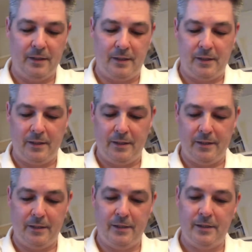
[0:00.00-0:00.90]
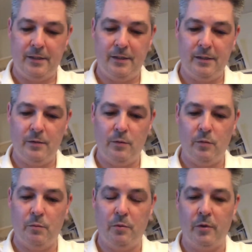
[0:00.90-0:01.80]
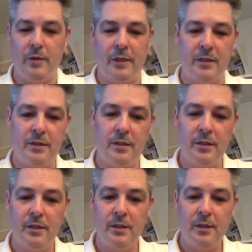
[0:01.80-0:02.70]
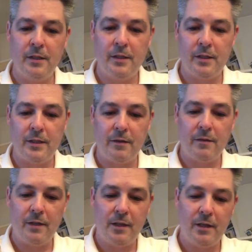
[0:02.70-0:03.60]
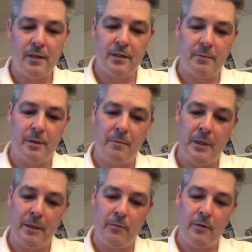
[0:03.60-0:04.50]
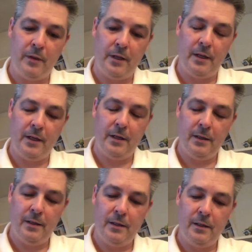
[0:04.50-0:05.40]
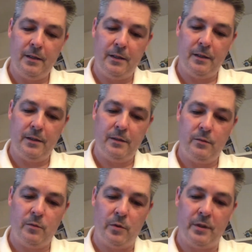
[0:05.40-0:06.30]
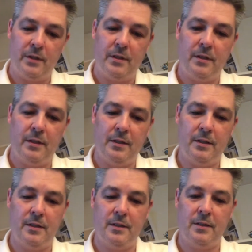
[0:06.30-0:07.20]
And we'll put that down there. There's a bit of paper in there. And what is this?